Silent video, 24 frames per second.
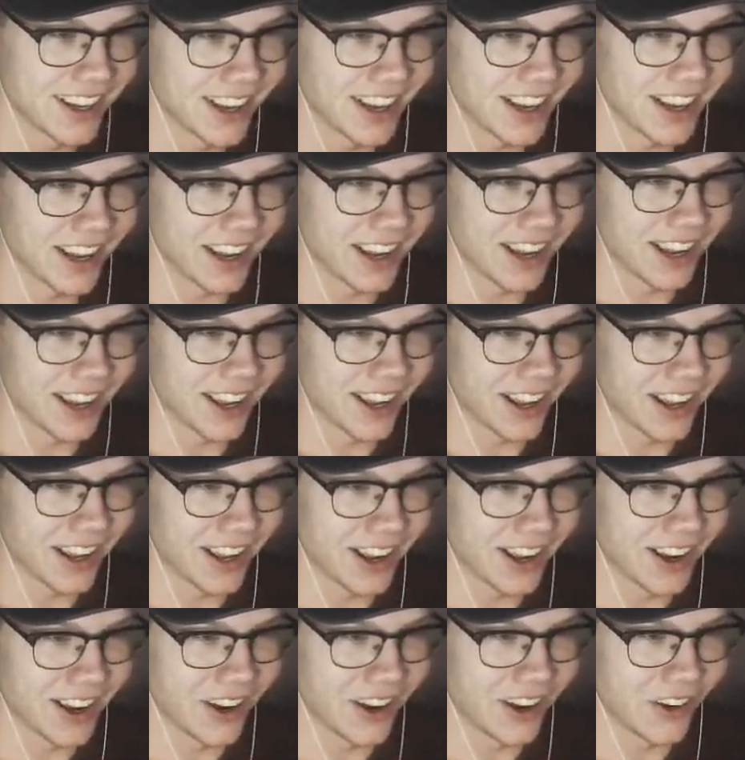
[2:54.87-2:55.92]
really.
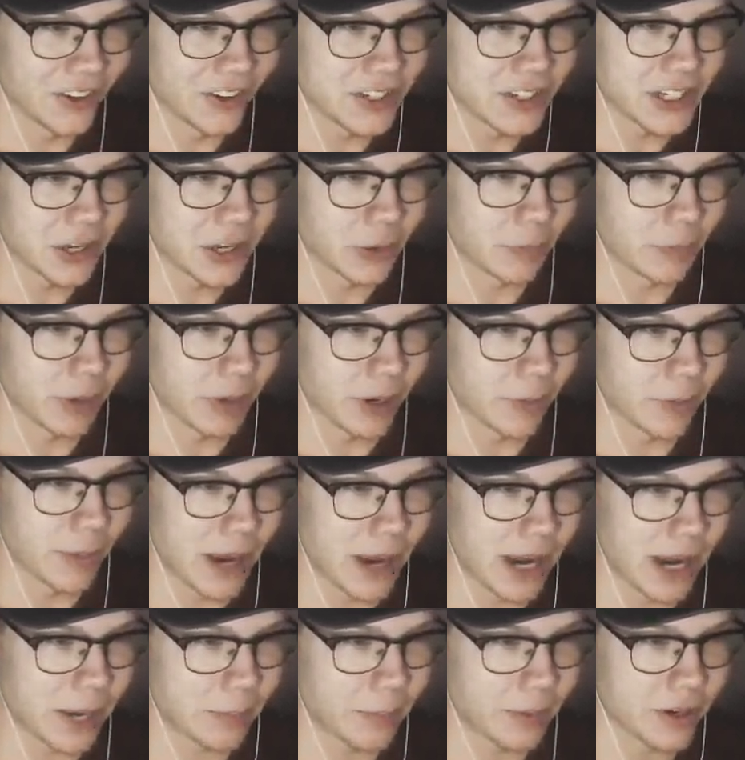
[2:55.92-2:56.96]
Oh, so but your
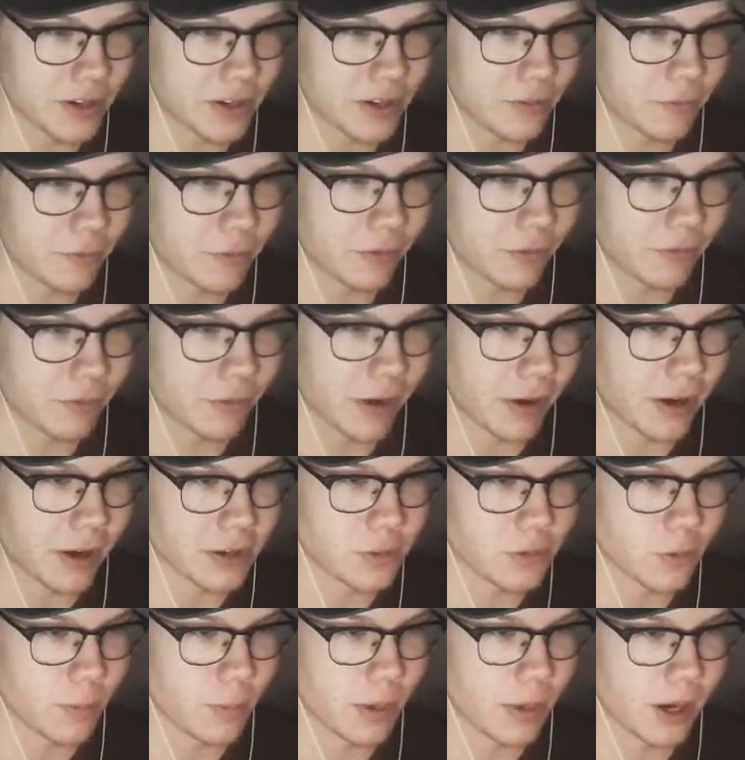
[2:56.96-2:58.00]
body part fell
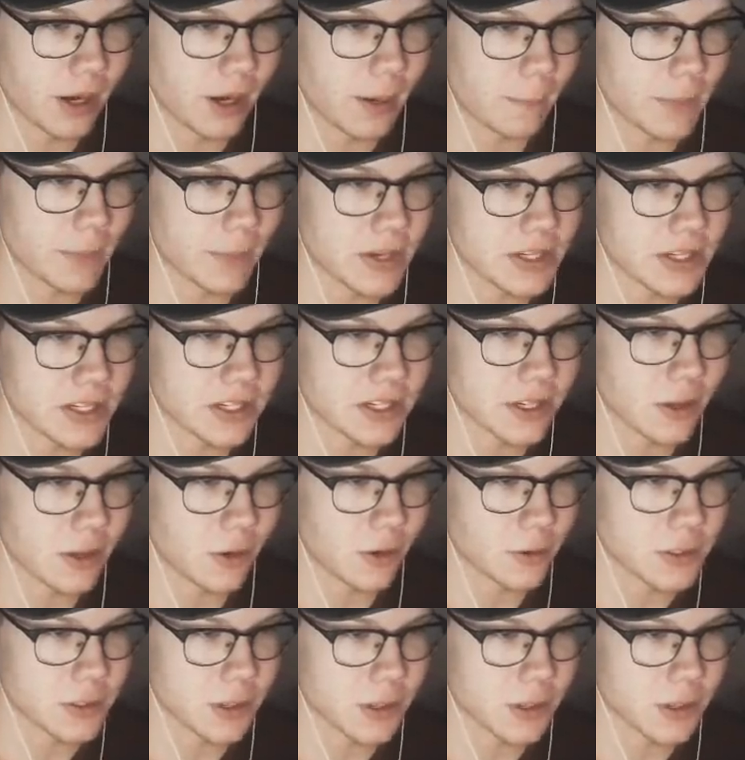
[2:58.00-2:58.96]
into a billion pieces, though. So